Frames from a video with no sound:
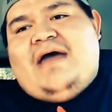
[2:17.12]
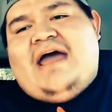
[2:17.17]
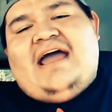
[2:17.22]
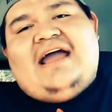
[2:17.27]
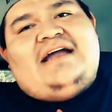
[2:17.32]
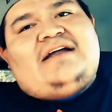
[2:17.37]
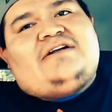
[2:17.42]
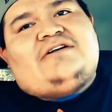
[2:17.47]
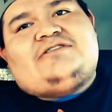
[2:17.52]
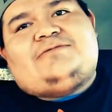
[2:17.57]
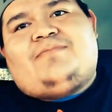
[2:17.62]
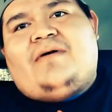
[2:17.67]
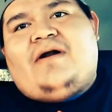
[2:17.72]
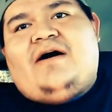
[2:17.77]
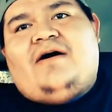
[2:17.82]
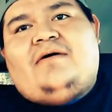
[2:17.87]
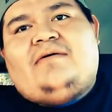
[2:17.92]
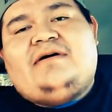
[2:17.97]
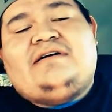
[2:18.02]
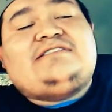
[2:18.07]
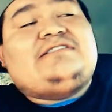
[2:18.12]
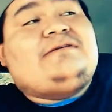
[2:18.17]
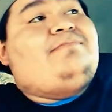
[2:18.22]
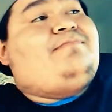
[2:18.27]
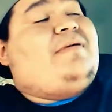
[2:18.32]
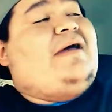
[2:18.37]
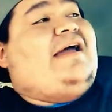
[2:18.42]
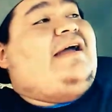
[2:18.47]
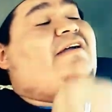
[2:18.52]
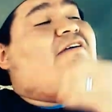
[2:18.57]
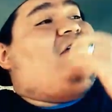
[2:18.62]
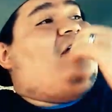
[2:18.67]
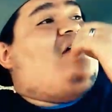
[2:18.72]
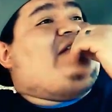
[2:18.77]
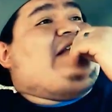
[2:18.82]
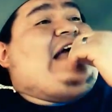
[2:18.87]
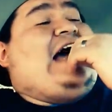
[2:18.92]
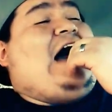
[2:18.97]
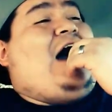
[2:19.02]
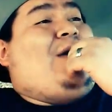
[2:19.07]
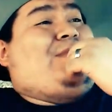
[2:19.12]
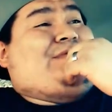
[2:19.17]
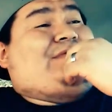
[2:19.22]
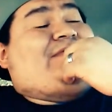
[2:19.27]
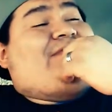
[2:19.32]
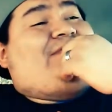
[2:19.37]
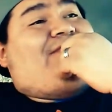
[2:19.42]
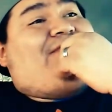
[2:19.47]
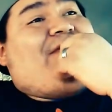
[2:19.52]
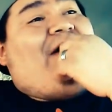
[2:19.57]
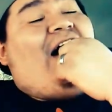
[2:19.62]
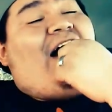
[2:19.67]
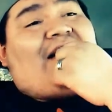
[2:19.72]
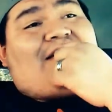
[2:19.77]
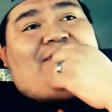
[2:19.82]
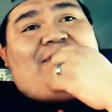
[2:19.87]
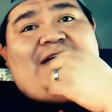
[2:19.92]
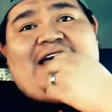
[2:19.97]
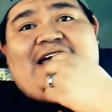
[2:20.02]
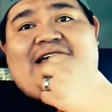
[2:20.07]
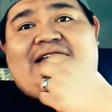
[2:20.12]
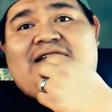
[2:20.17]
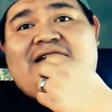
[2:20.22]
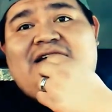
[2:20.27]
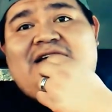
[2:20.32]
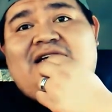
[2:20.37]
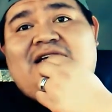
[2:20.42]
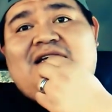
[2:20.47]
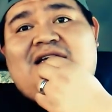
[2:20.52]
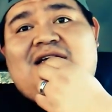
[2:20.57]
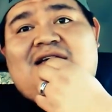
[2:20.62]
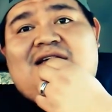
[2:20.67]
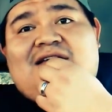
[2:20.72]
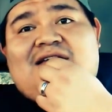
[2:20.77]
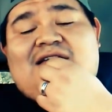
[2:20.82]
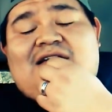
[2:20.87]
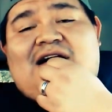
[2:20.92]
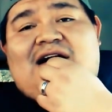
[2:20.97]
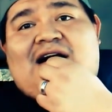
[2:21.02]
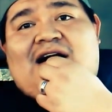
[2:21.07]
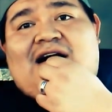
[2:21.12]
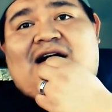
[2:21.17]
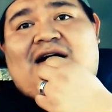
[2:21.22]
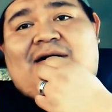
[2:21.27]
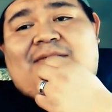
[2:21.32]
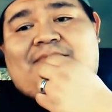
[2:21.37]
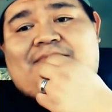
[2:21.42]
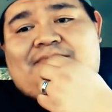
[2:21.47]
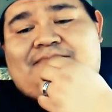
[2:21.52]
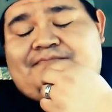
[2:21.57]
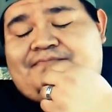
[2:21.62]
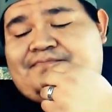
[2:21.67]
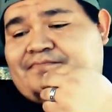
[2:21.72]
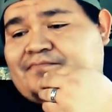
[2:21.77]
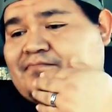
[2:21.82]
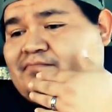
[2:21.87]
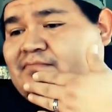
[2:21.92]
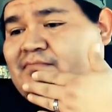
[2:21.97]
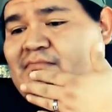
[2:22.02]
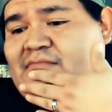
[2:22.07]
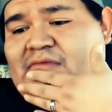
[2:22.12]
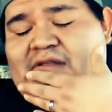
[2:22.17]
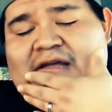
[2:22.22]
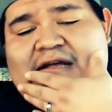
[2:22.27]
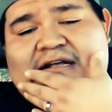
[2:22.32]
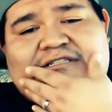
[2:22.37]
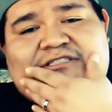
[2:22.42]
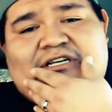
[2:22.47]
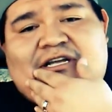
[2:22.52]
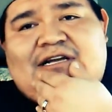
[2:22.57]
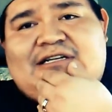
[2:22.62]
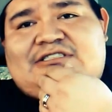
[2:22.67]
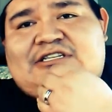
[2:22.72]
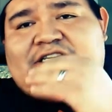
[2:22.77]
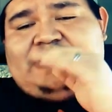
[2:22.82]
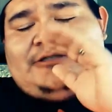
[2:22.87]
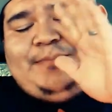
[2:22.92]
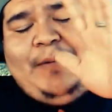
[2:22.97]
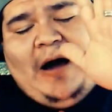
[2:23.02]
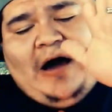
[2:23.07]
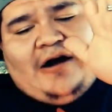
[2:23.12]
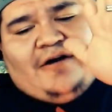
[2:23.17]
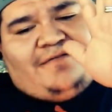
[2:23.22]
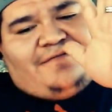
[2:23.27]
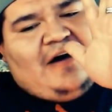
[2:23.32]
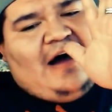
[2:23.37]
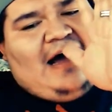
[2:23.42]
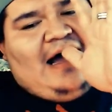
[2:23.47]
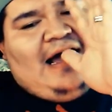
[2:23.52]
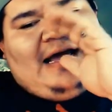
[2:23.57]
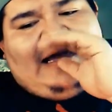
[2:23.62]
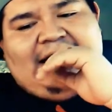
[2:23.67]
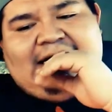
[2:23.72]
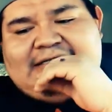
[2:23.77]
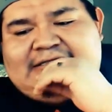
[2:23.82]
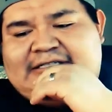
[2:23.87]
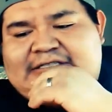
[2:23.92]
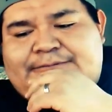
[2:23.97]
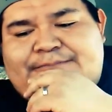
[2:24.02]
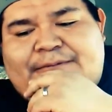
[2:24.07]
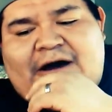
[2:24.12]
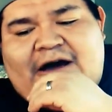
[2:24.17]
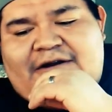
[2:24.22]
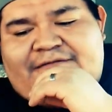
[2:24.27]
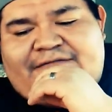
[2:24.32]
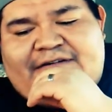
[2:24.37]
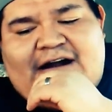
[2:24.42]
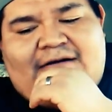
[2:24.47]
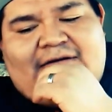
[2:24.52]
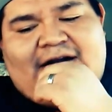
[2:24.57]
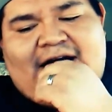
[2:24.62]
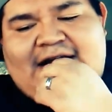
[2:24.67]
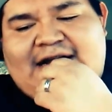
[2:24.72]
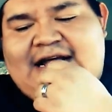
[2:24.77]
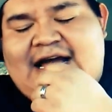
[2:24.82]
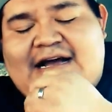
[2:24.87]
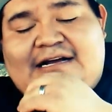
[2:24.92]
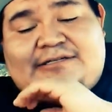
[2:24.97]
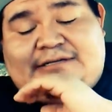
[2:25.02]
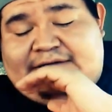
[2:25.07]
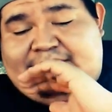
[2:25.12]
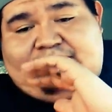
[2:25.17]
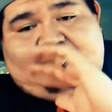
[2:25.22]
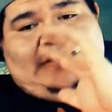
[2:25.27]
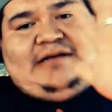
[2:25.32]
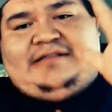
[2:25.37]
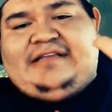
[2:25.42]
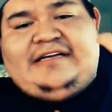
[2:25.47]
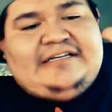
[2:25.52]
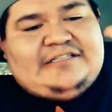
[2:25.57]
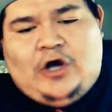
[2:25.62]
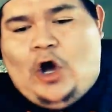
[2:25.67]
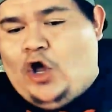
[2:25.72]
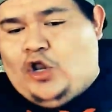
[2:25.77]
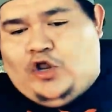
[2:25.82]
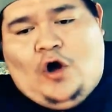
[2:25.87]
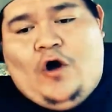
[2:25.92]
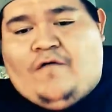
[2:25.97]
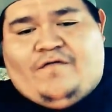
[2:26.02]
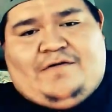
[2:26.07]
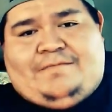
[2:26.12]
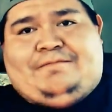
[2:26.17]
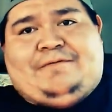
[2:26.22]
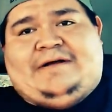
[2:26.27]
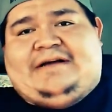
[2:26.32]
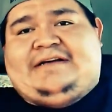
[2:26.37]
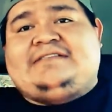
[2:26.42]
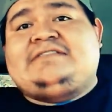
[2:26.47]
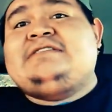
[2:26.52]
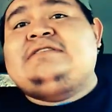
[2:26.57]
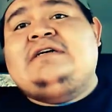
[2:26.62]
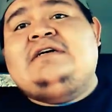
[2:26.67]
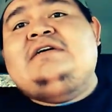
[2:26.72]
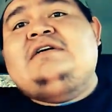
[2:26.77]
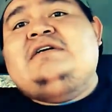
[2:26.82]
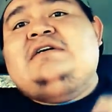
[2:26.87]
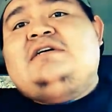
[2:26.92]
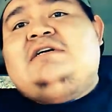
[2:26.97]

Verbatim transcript: bangers, bro. It's a banger of an album. Fuck, man. It's on Spotify. He's on Spotify right now. He's like, I think he's all over the place.